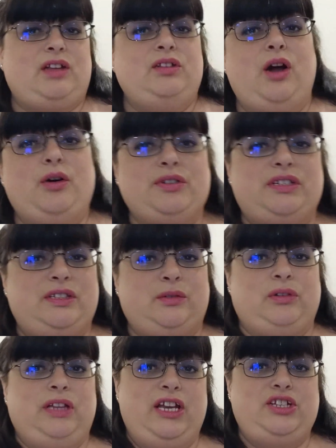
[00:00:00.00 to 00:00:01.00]
knows the
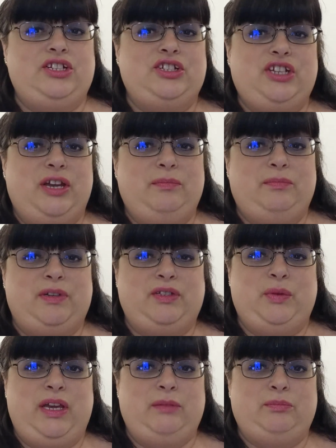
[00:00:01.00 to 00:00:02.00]
relationship
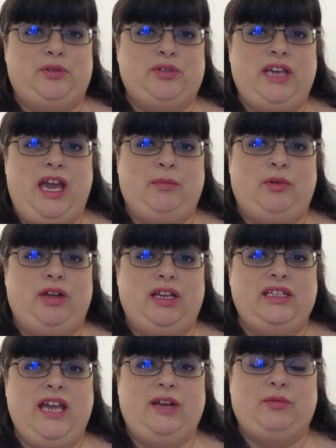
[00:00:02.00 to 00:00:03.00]
between Bruce Campbell
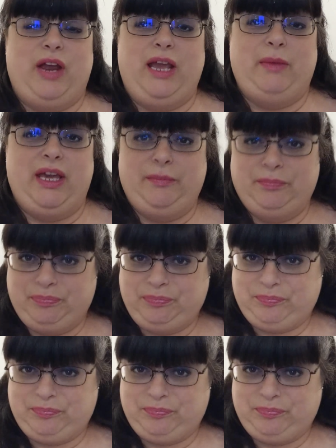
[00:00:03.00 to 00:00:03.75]
and Ted Raimi,